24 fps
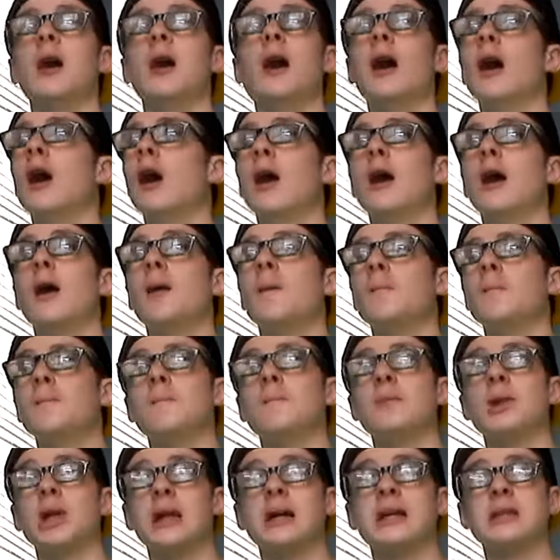um,
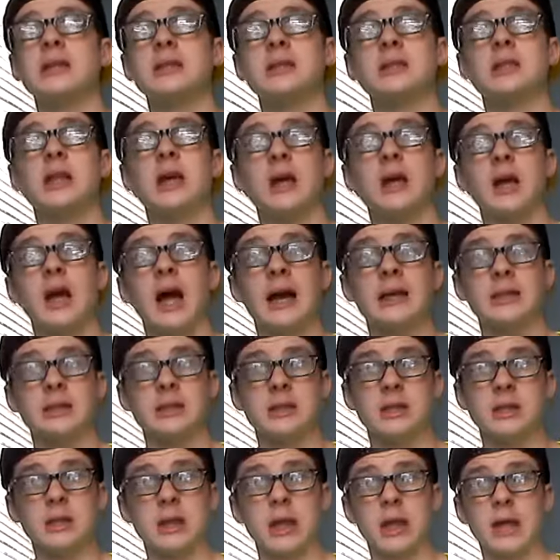because they're I
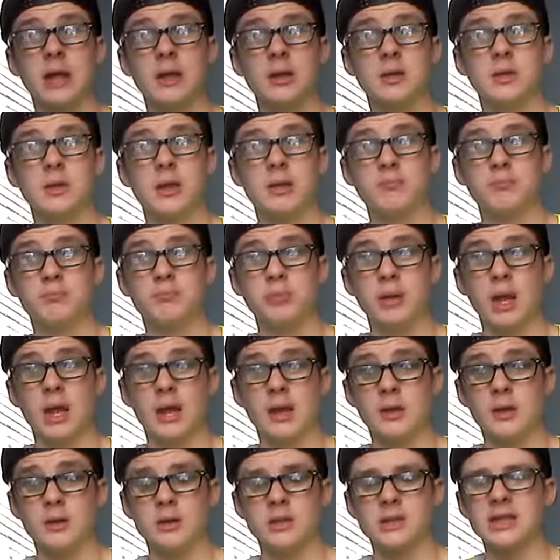they're the
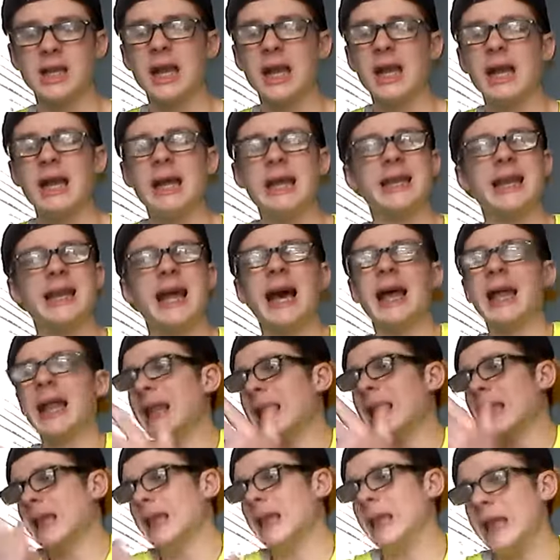players that
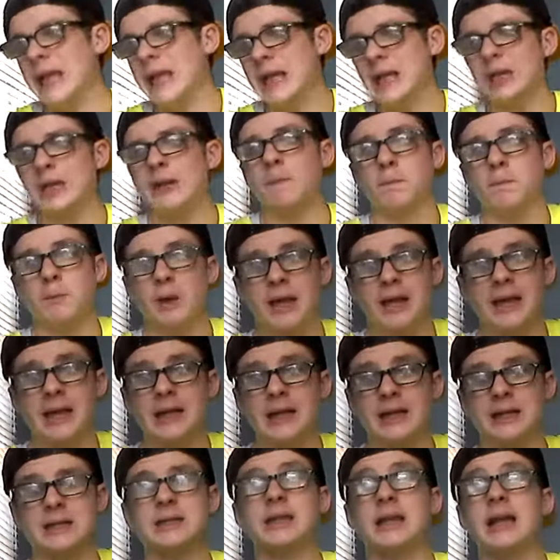lead the
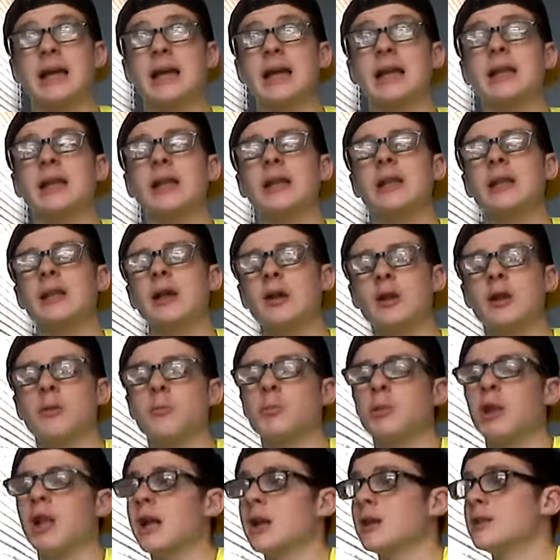plays, and they're the
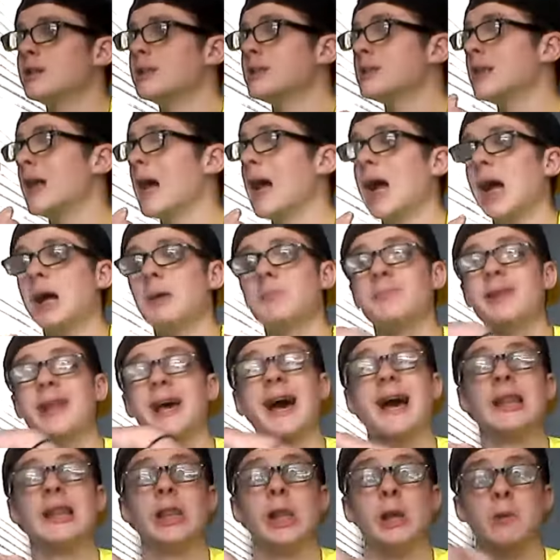players that have to
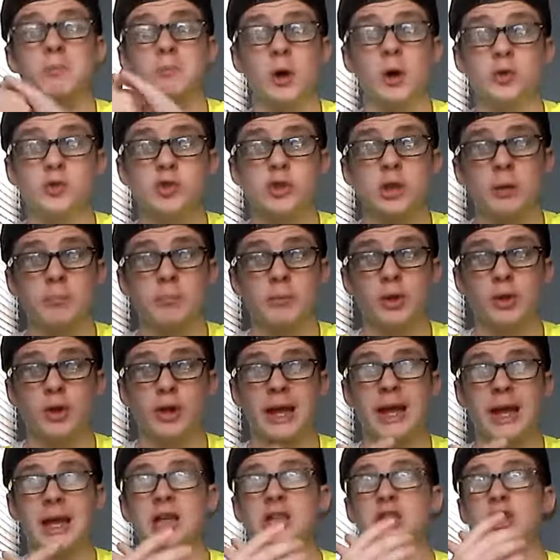have the most
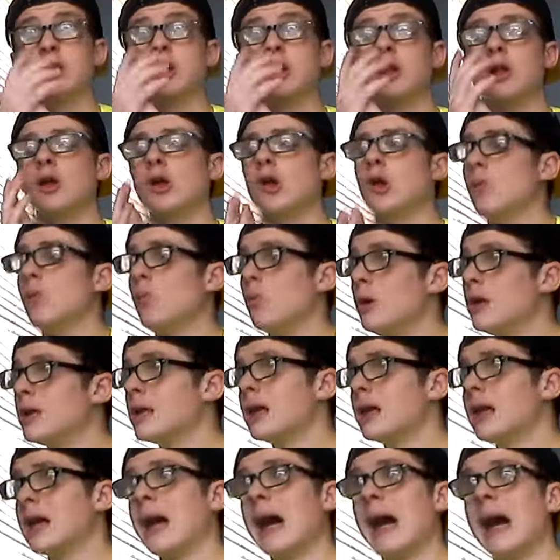communication with
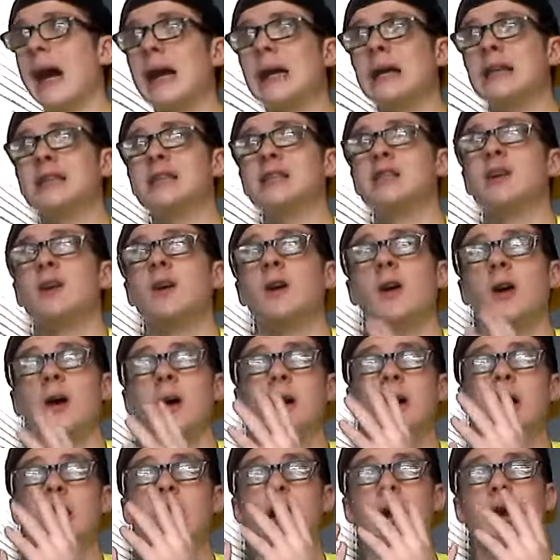the guys.
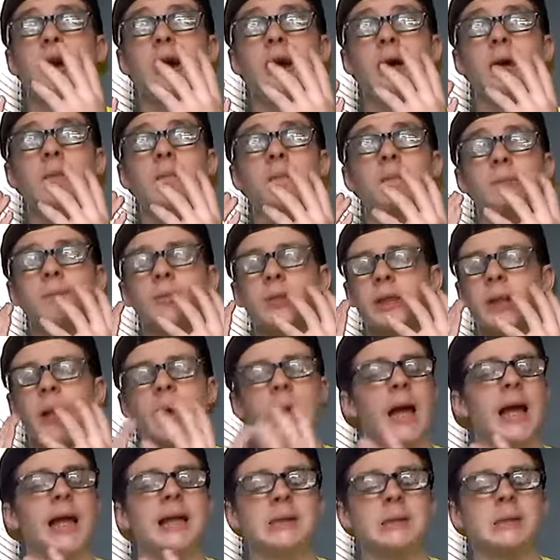Um,
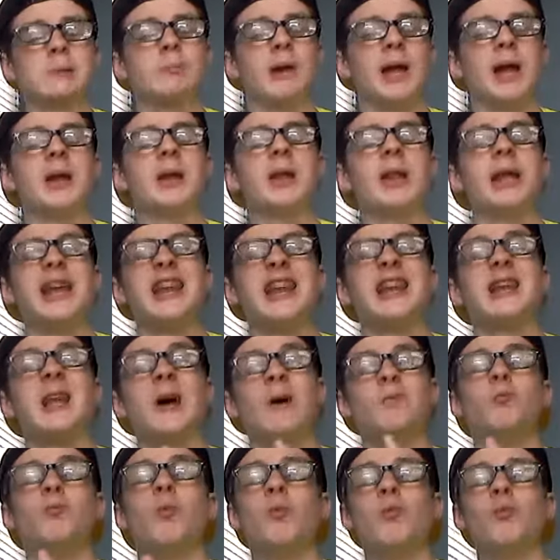it's mainly
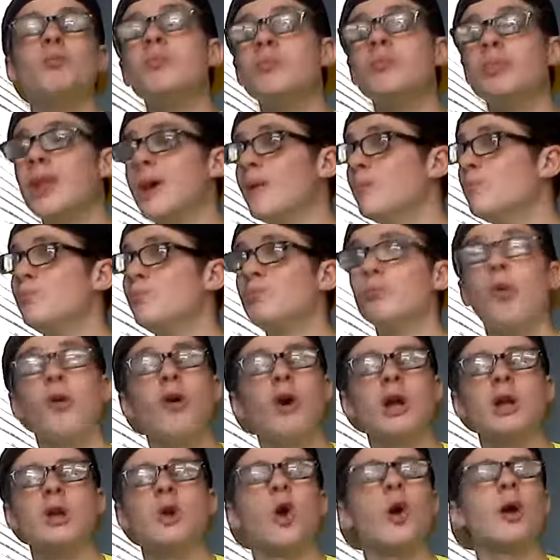the the
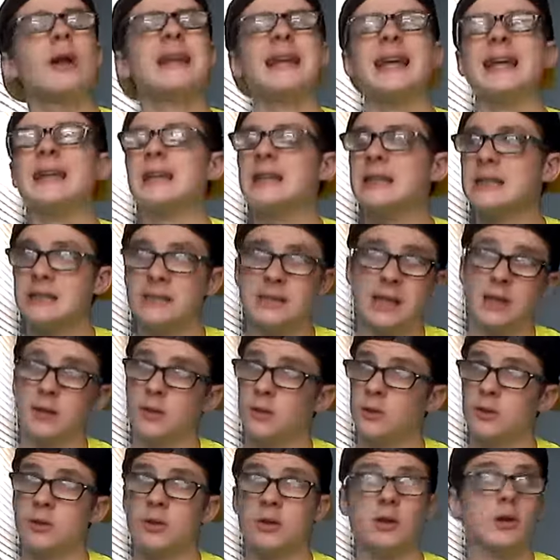point guard in the center.